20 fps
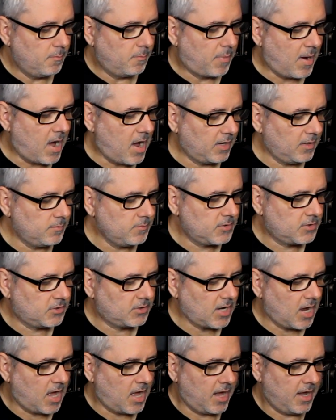bottom
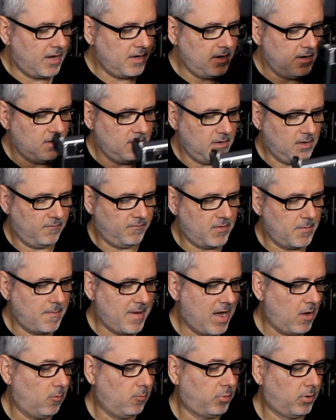side of the
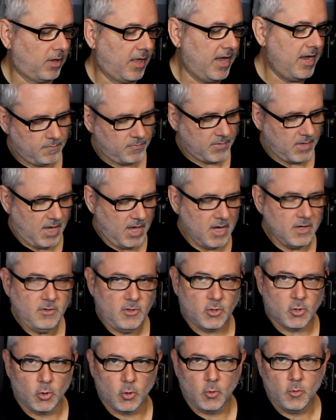mount plate
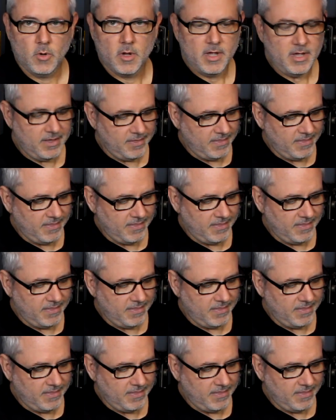into